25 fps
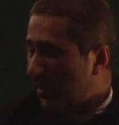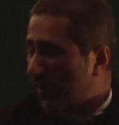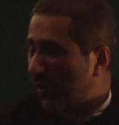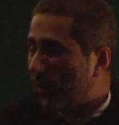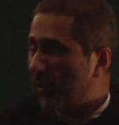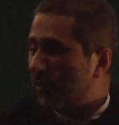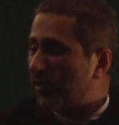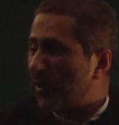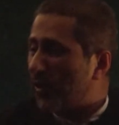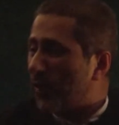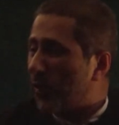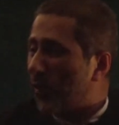
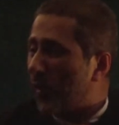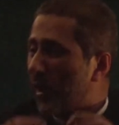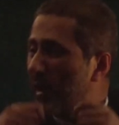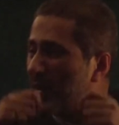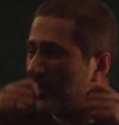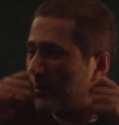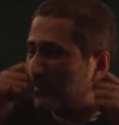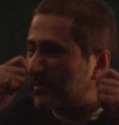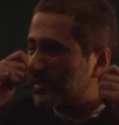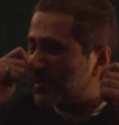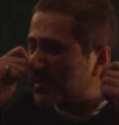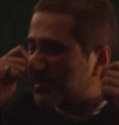or the
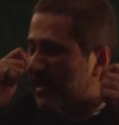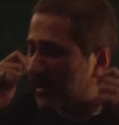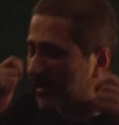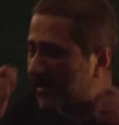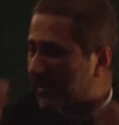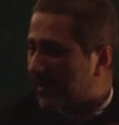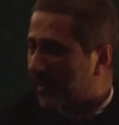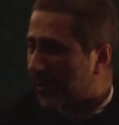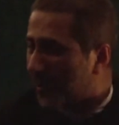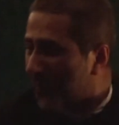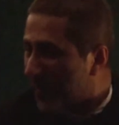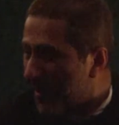wealth is
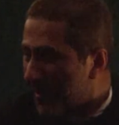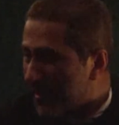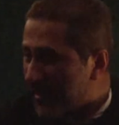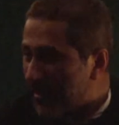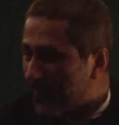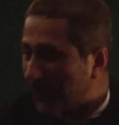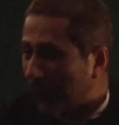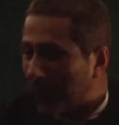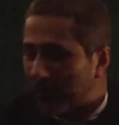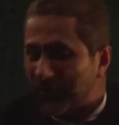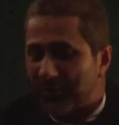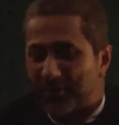taken
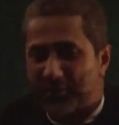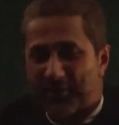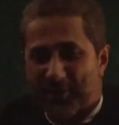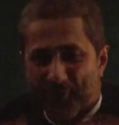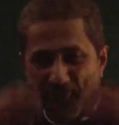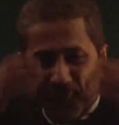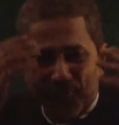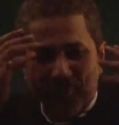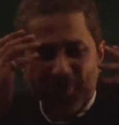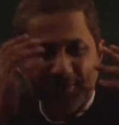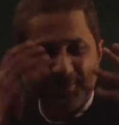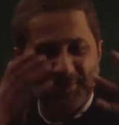away. What
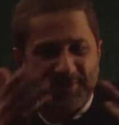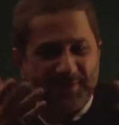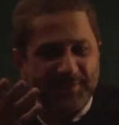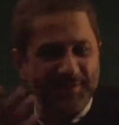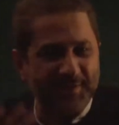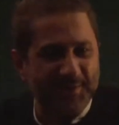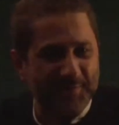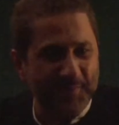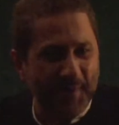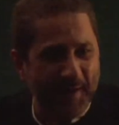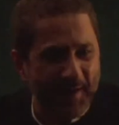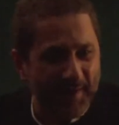difference does
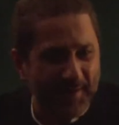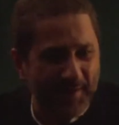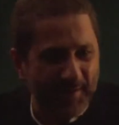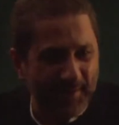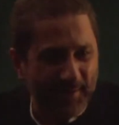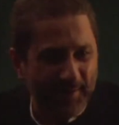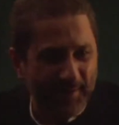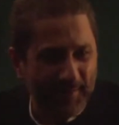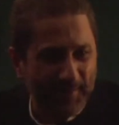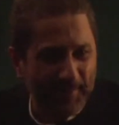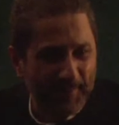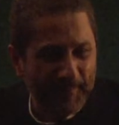it make?
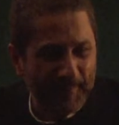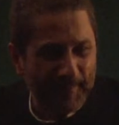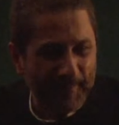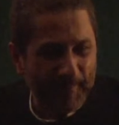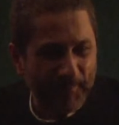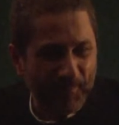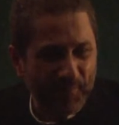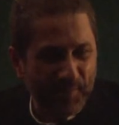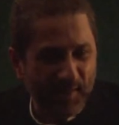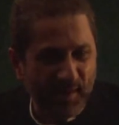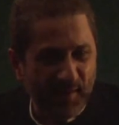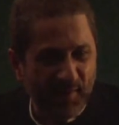
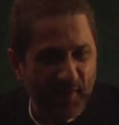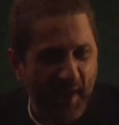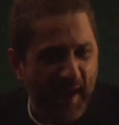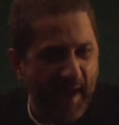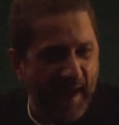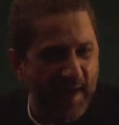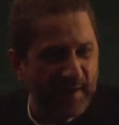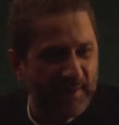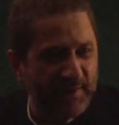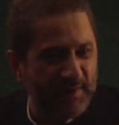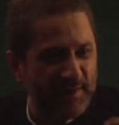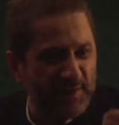
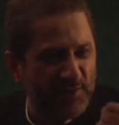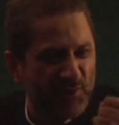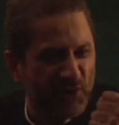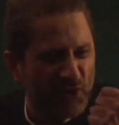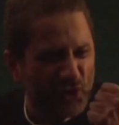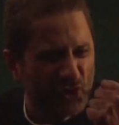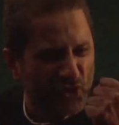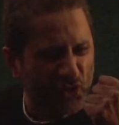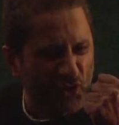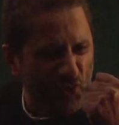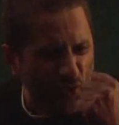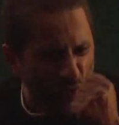That is the
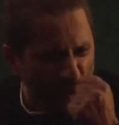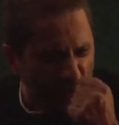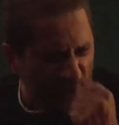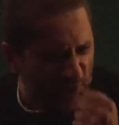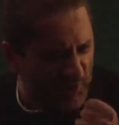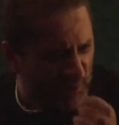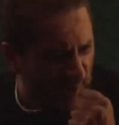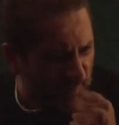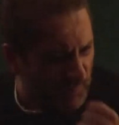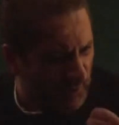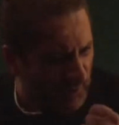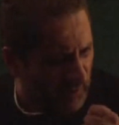
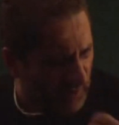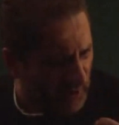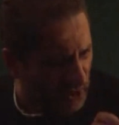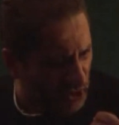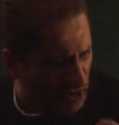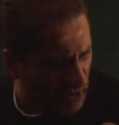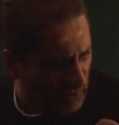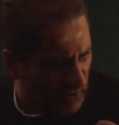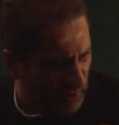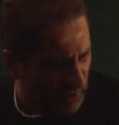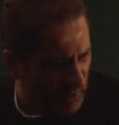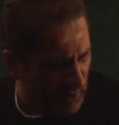truest
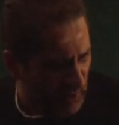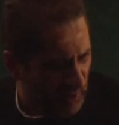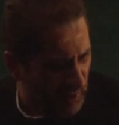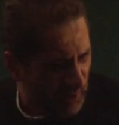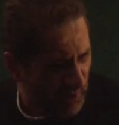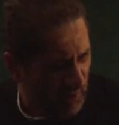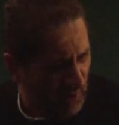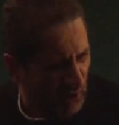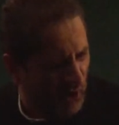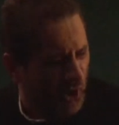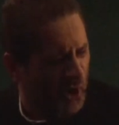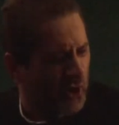liberation.
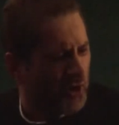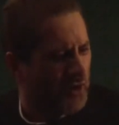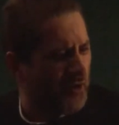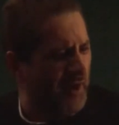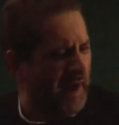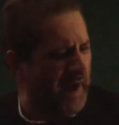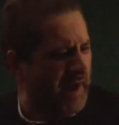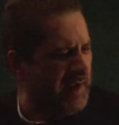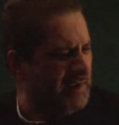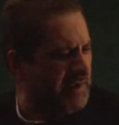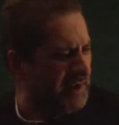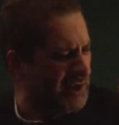The
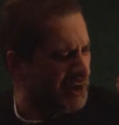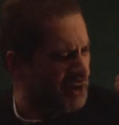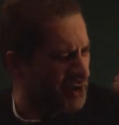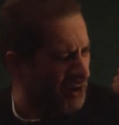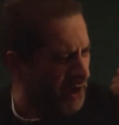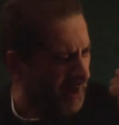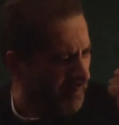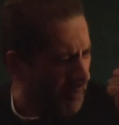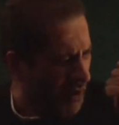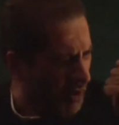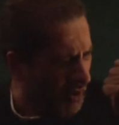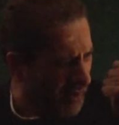greatest
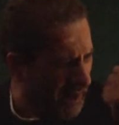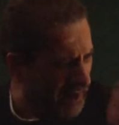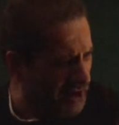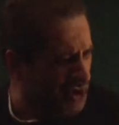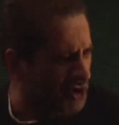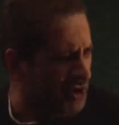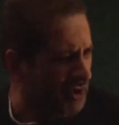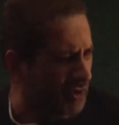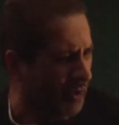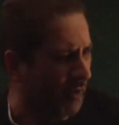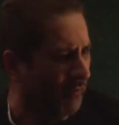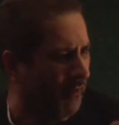
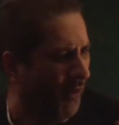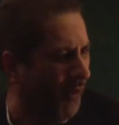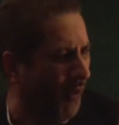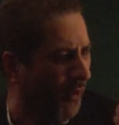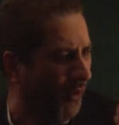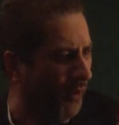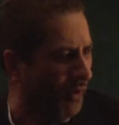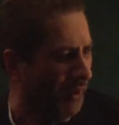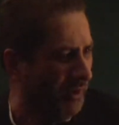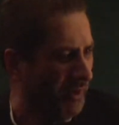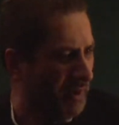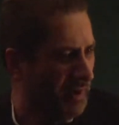liberation of
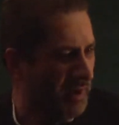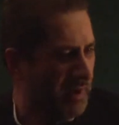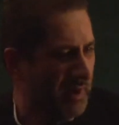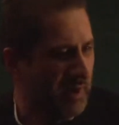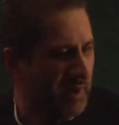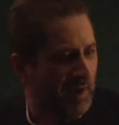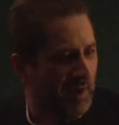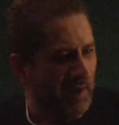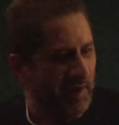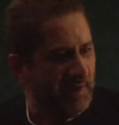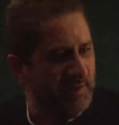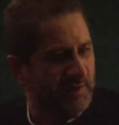all
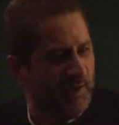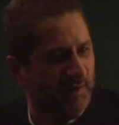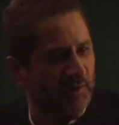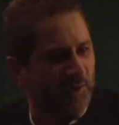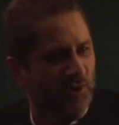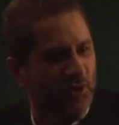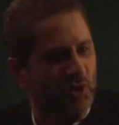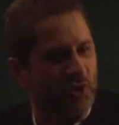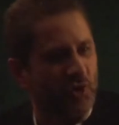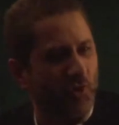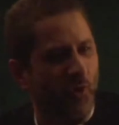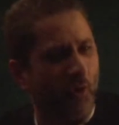is that
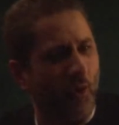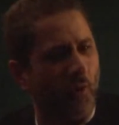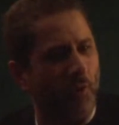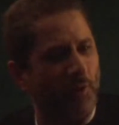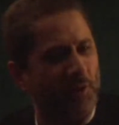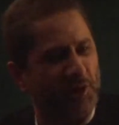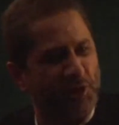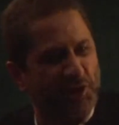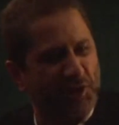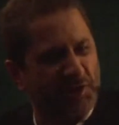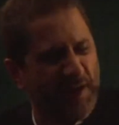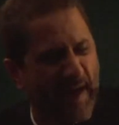the
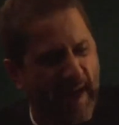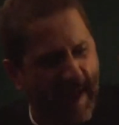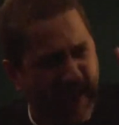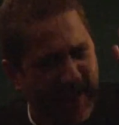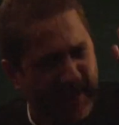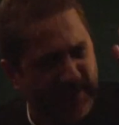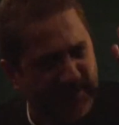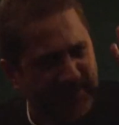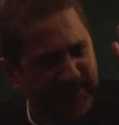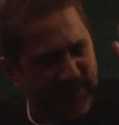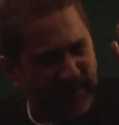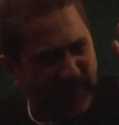soul
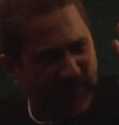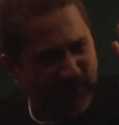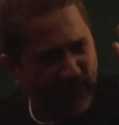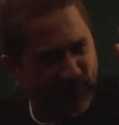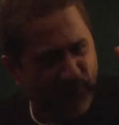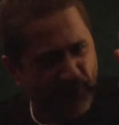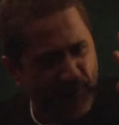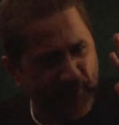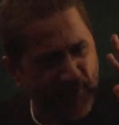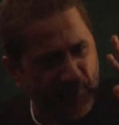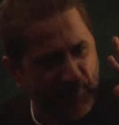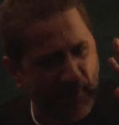stands like a
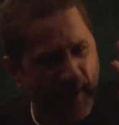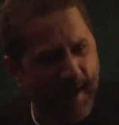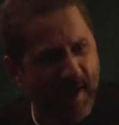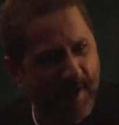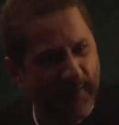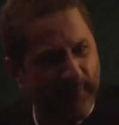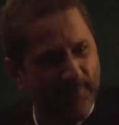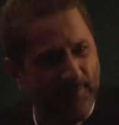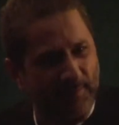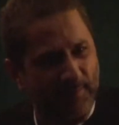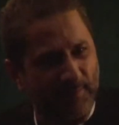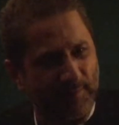free
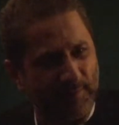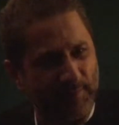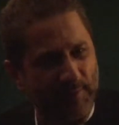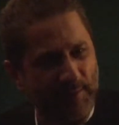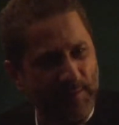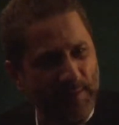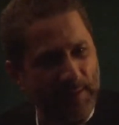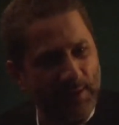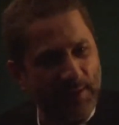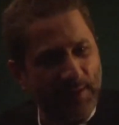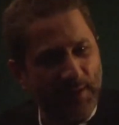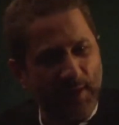man
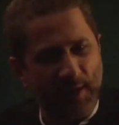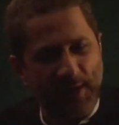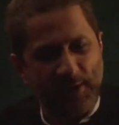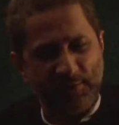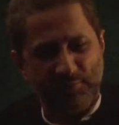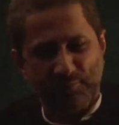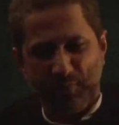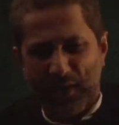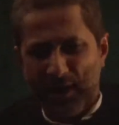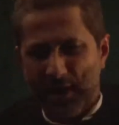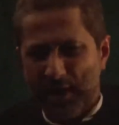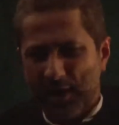
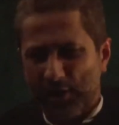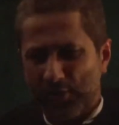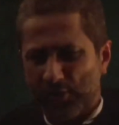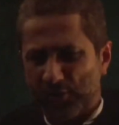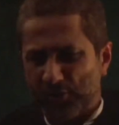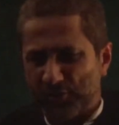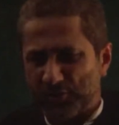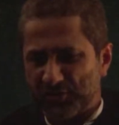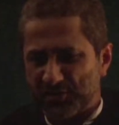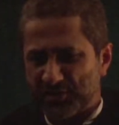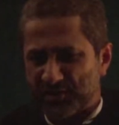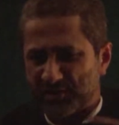and
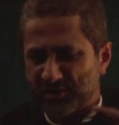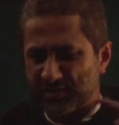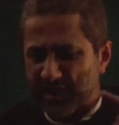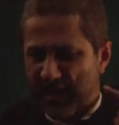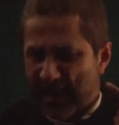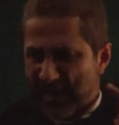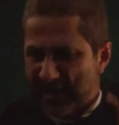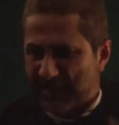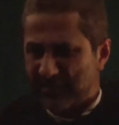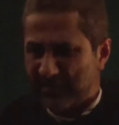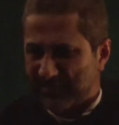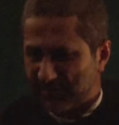bows its
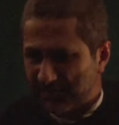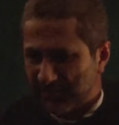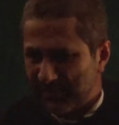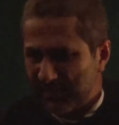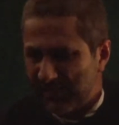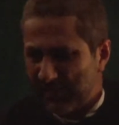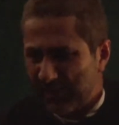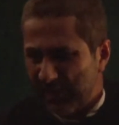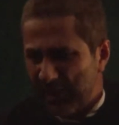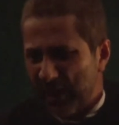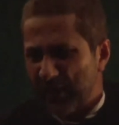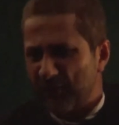head
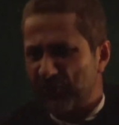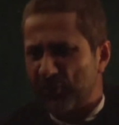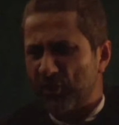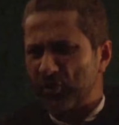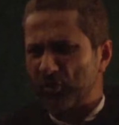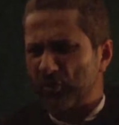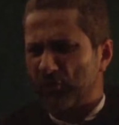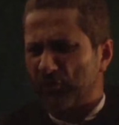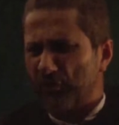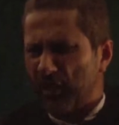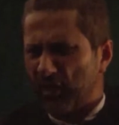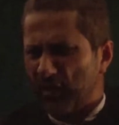in
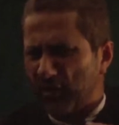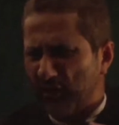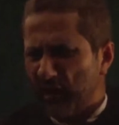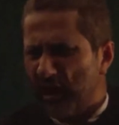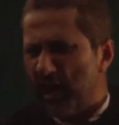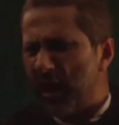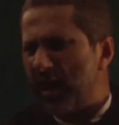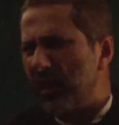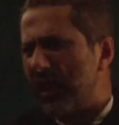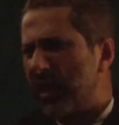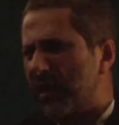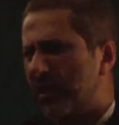front of
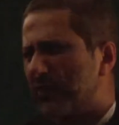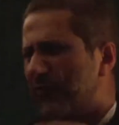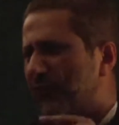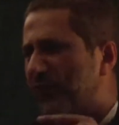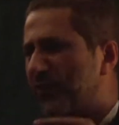Allah like a